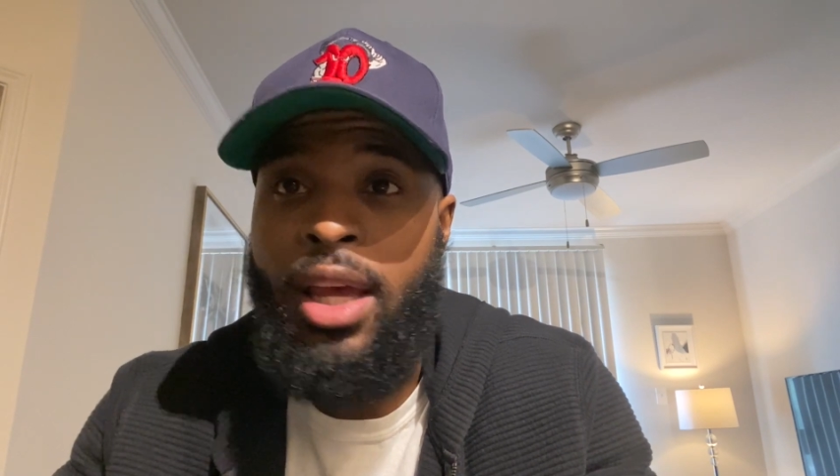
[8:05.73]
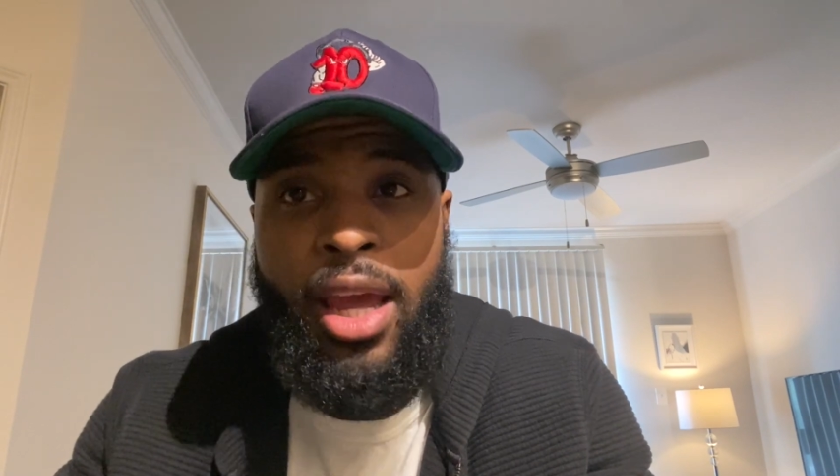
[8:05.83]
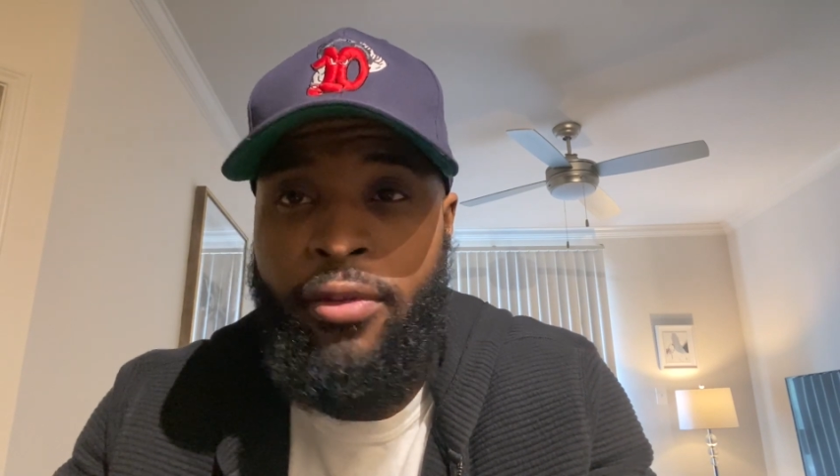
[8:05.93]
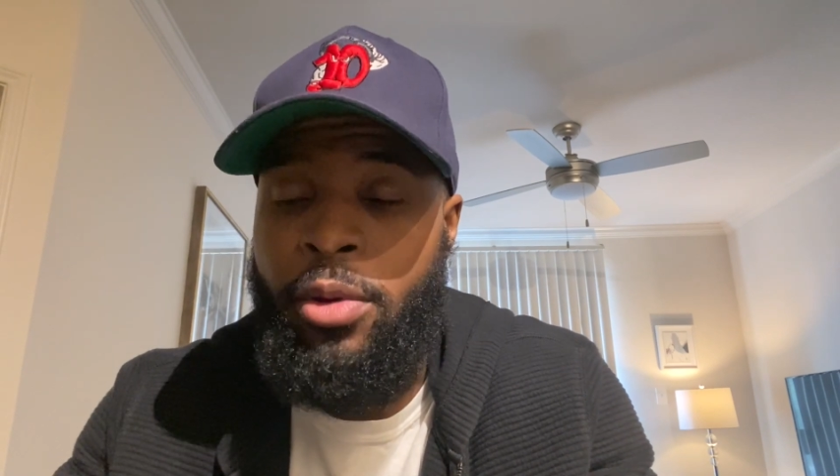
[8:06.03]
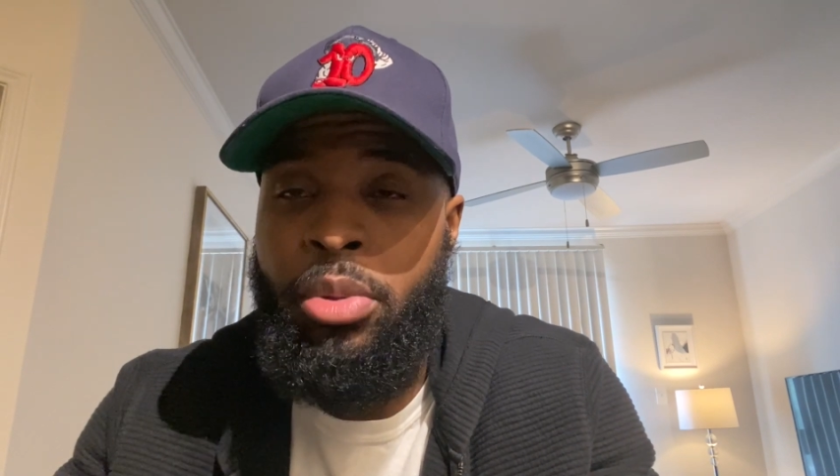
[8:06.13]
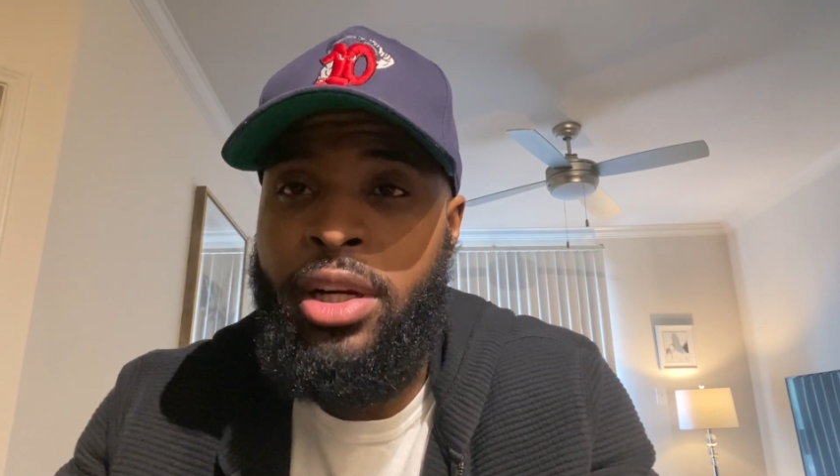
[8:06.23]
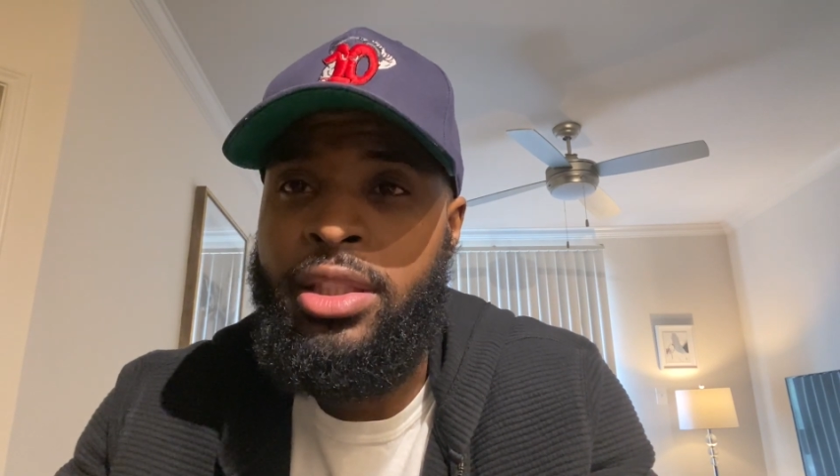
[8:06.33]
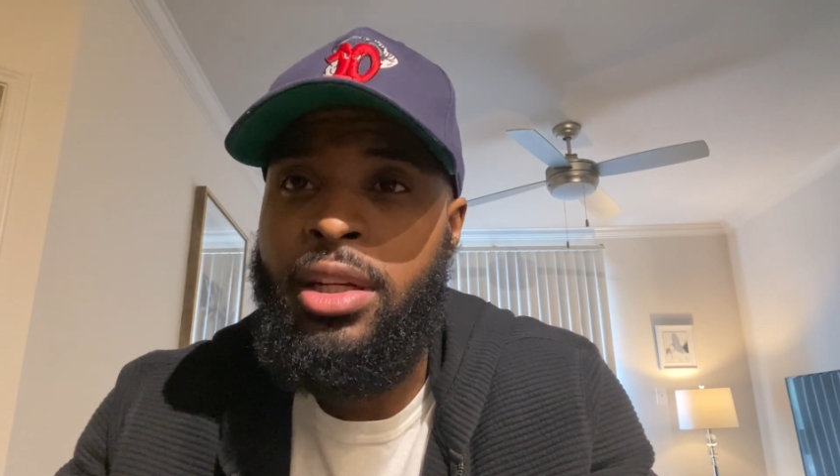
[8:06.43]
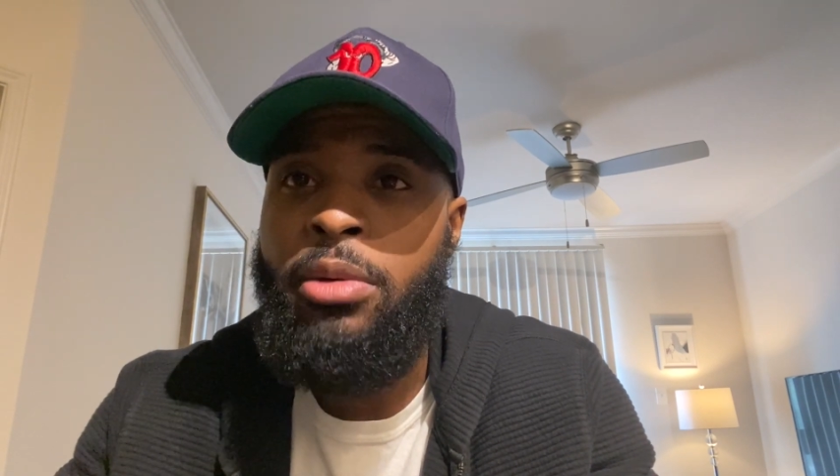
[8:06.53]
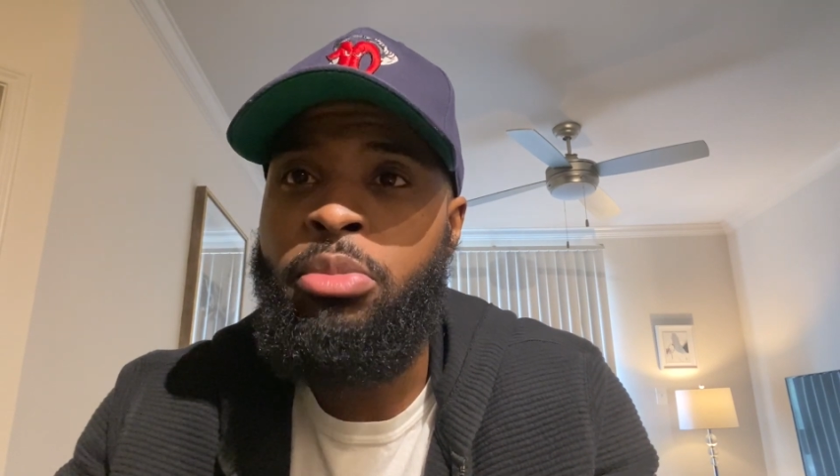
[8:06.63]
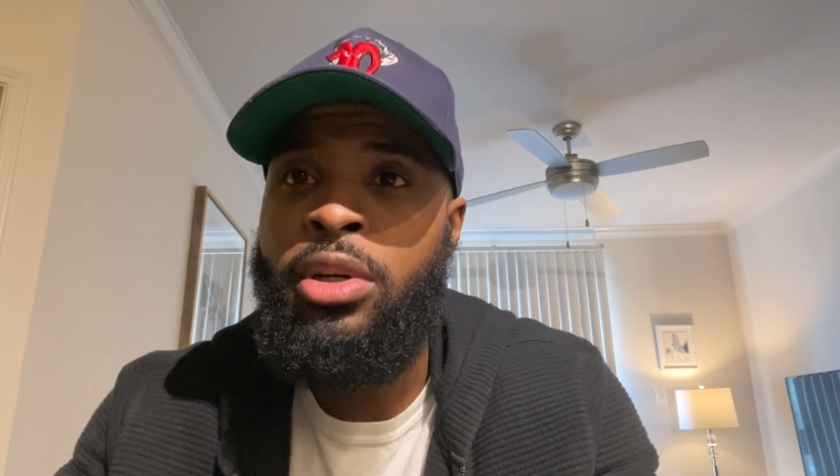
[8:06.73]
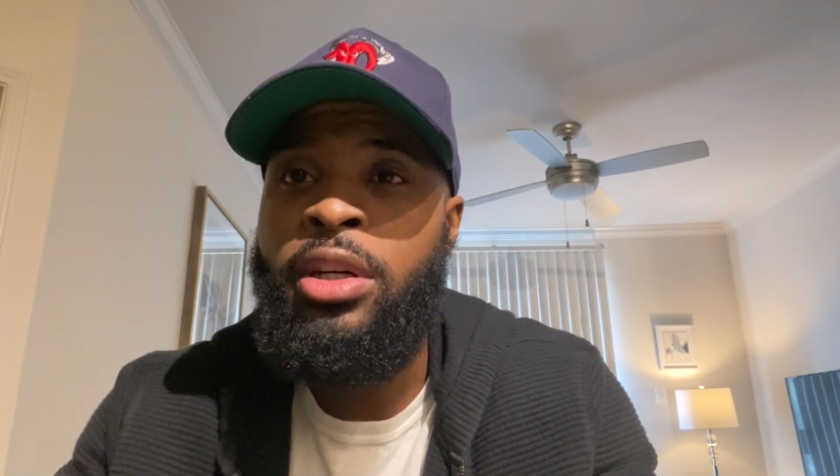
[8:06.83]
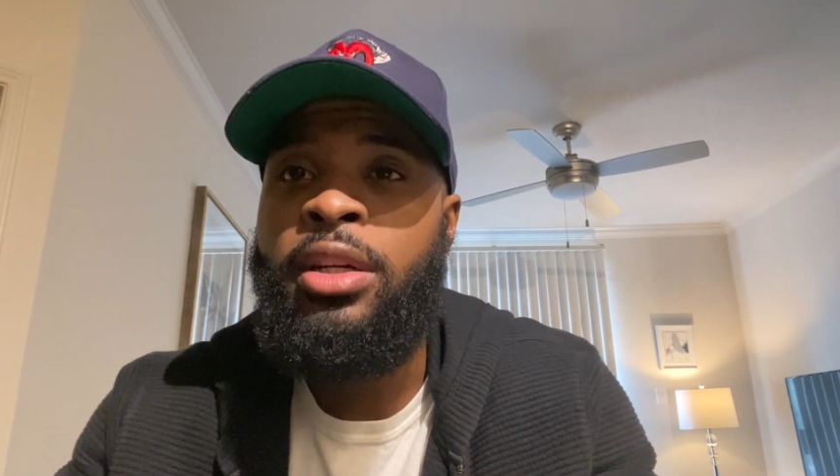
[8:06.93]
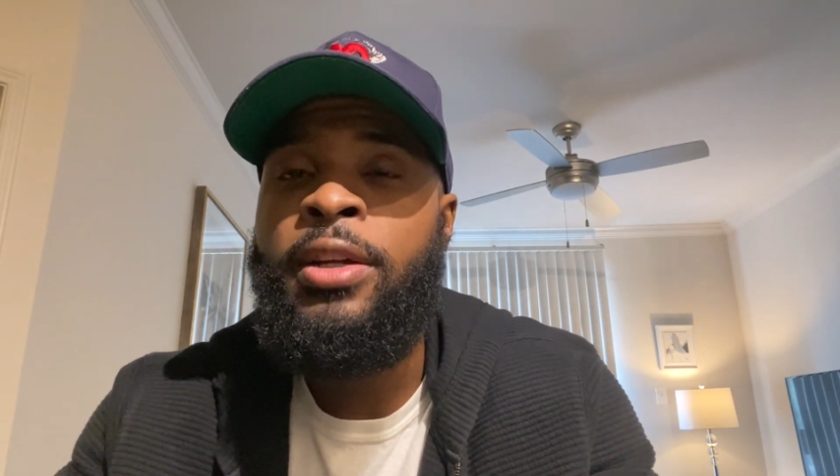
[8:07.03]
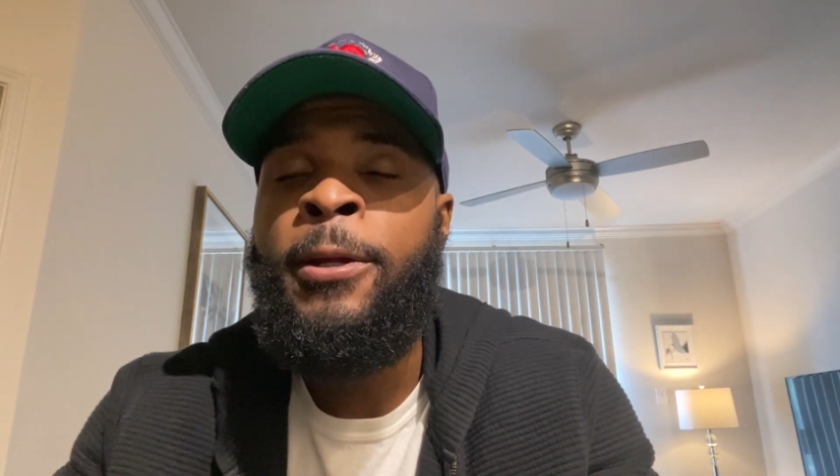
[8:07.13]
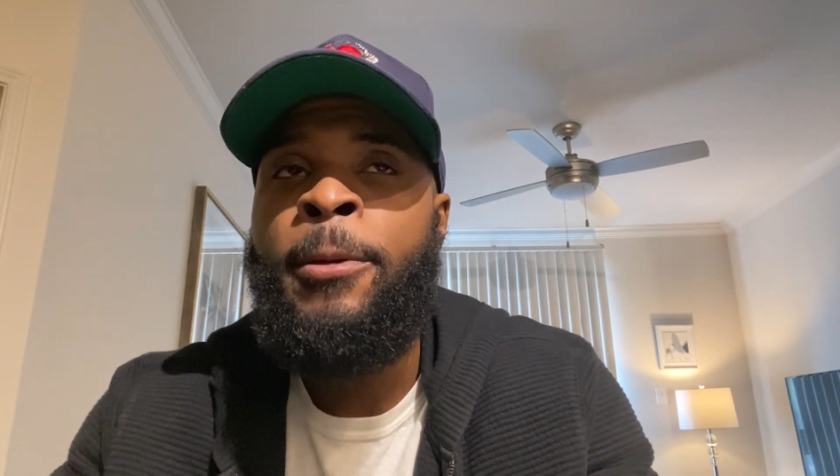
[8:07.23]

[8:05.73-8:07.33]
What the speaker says: every punch in the book,